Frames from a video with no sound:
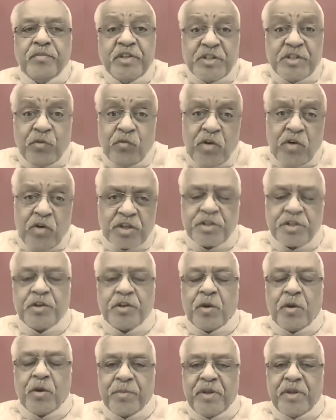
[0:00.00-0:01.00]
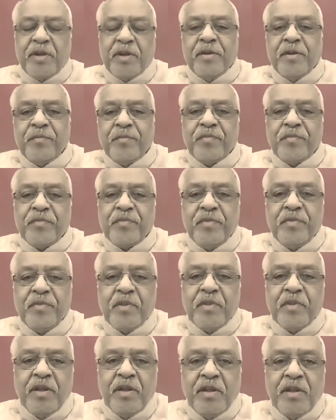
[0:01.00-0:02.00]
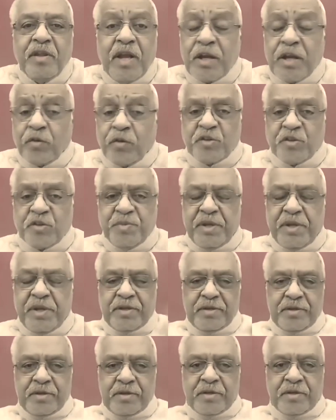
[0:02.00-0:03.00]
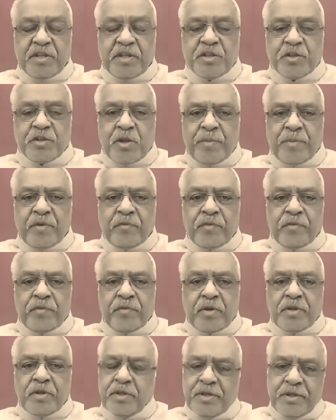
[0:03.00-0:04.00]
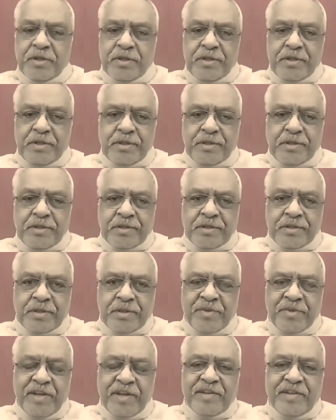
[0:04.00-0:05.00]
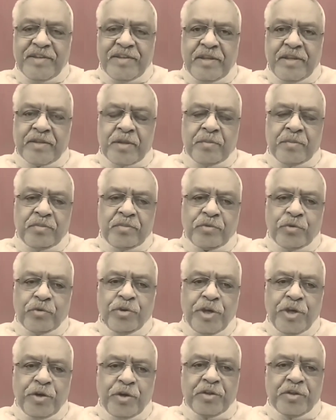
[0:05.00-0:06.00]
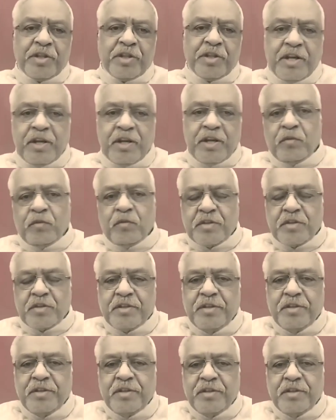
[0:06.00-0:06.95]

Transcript: It's a vast topic. I could speak on this topic for easily some 20 to 30 hours.